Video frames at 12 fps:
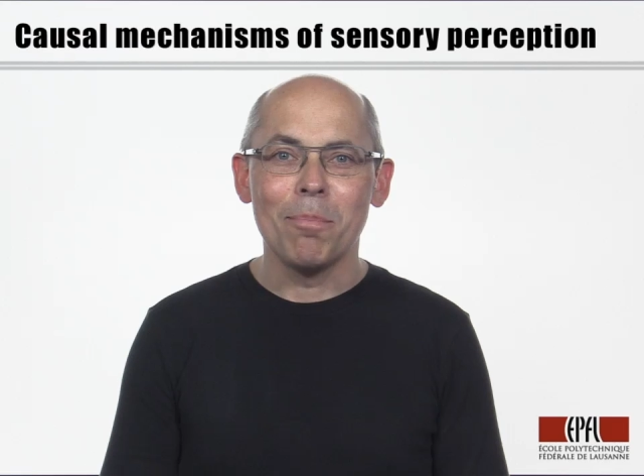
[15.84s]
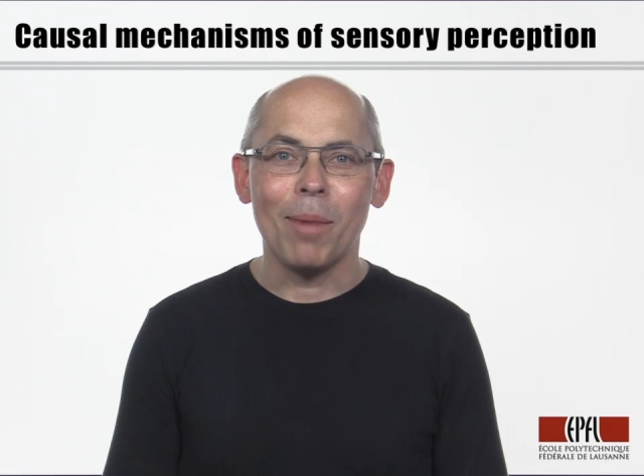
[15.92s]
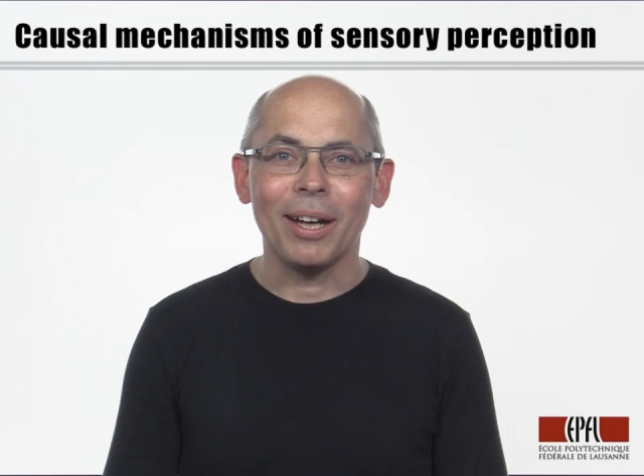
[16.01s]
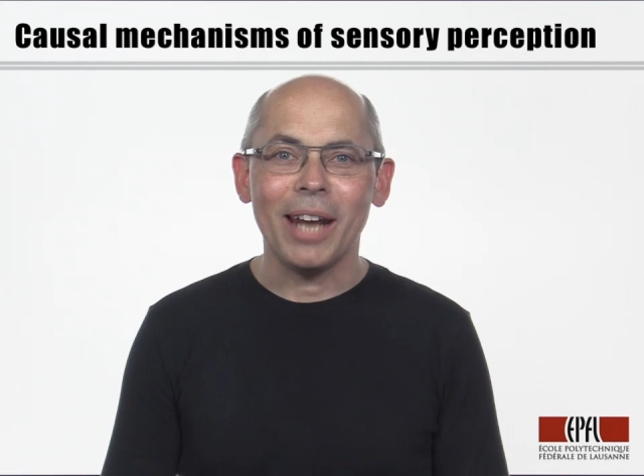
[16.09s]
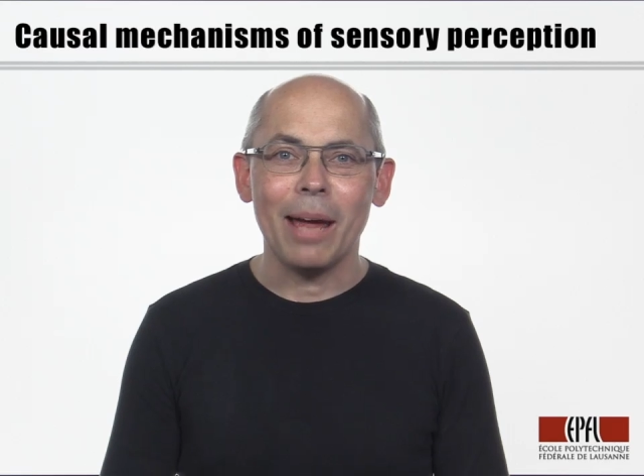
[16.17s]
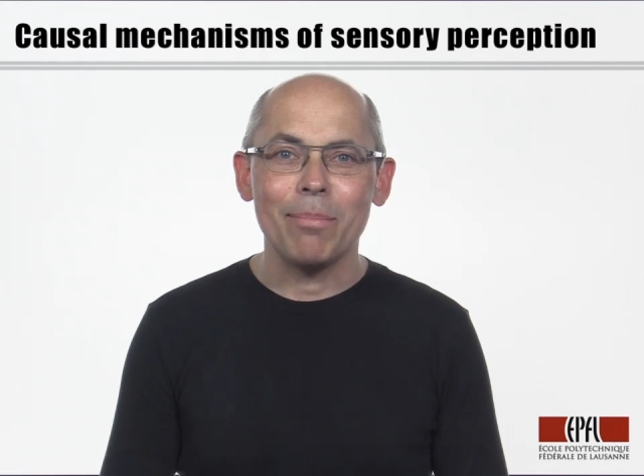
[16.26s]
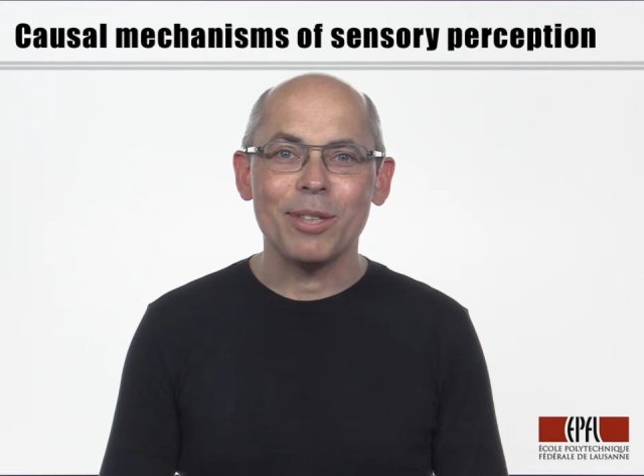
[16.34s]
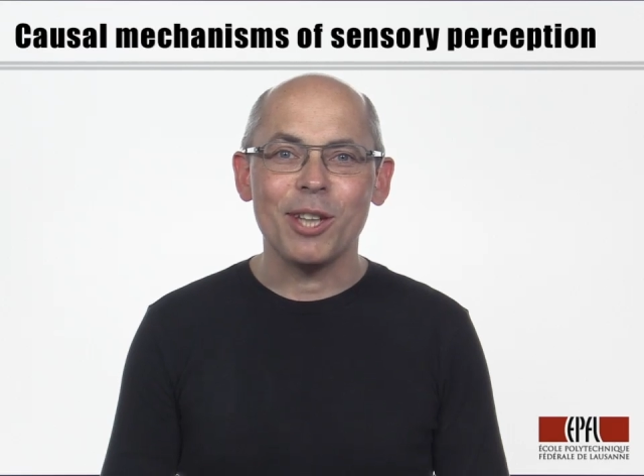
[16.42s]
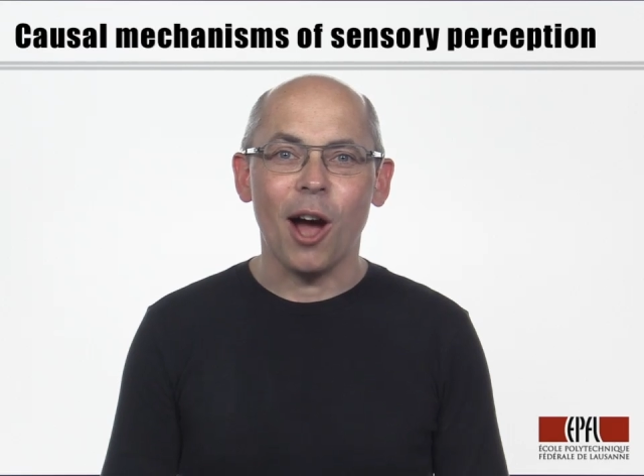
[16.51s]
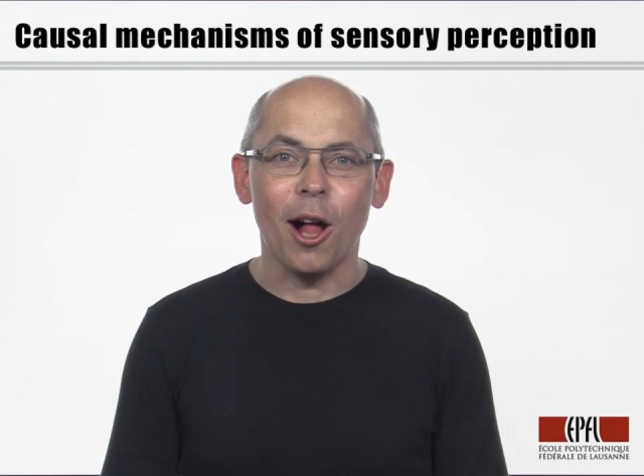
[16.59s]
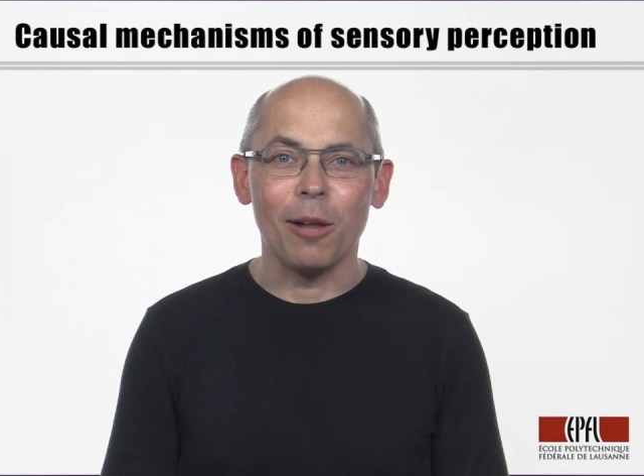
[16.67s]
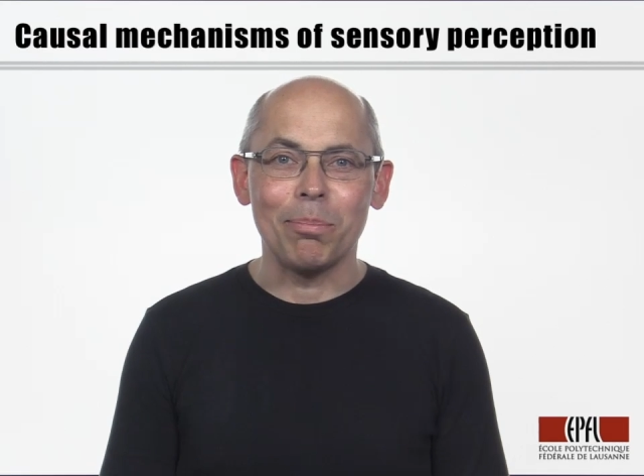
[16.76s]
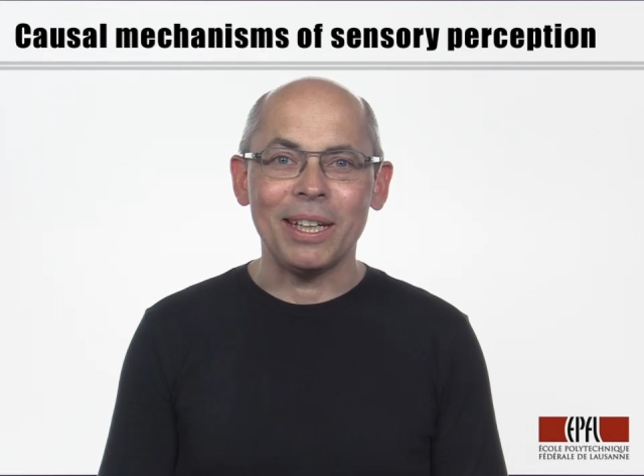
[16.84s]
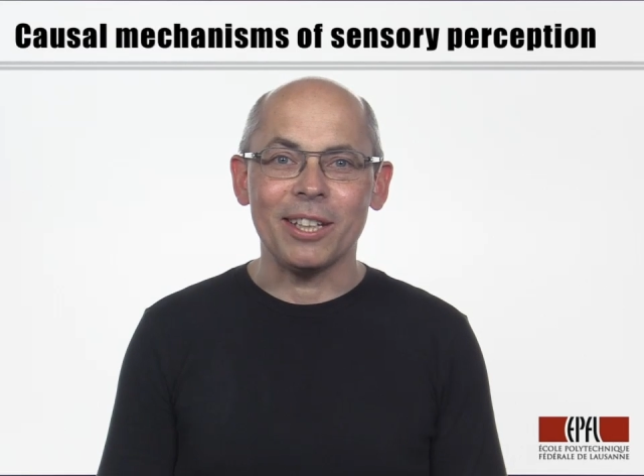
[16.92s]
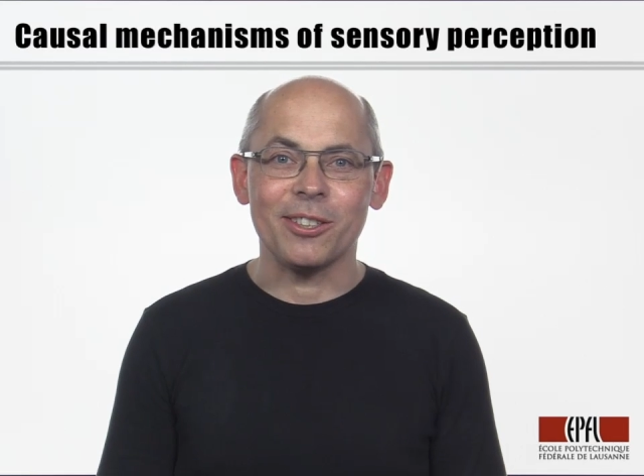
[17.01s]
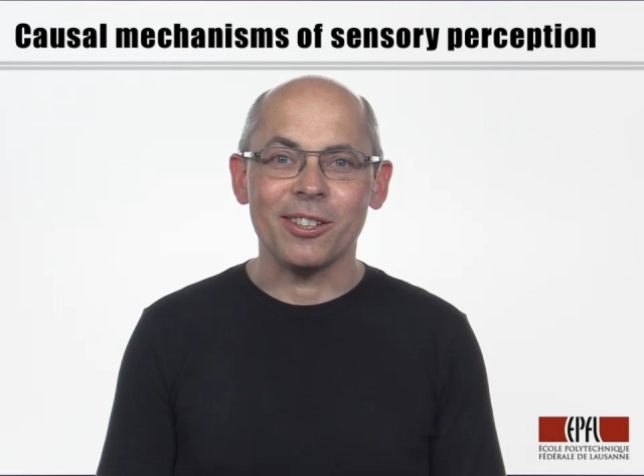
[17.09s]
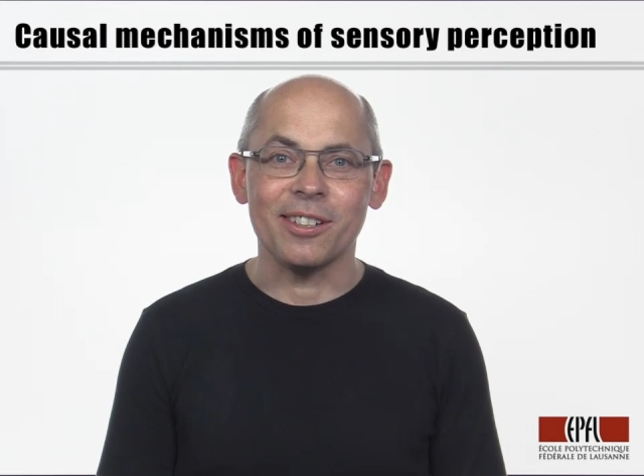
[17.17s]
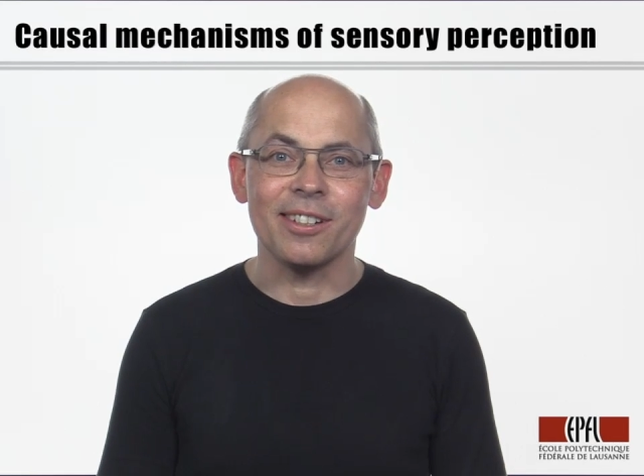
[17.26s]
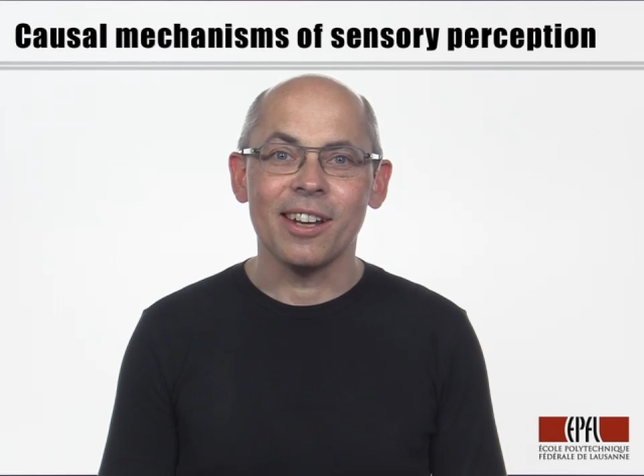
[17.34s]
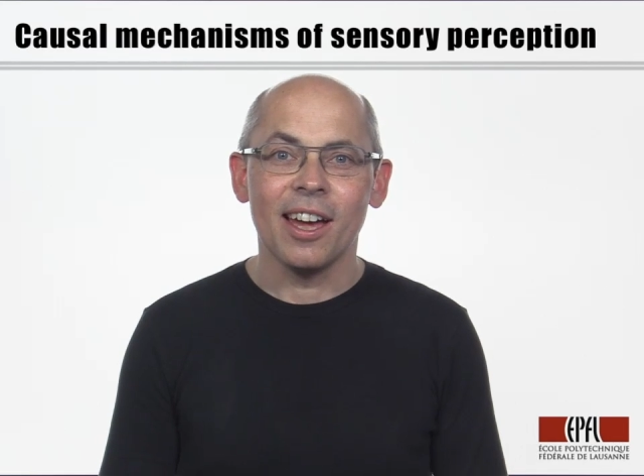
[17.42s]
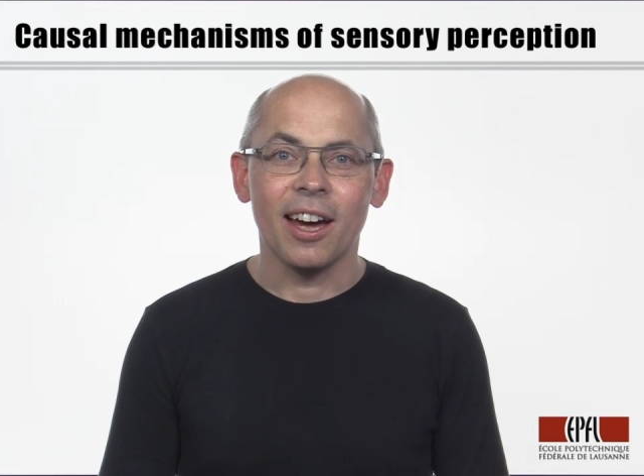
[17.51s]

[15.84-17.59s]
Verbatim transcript: My name is Carl Petersen,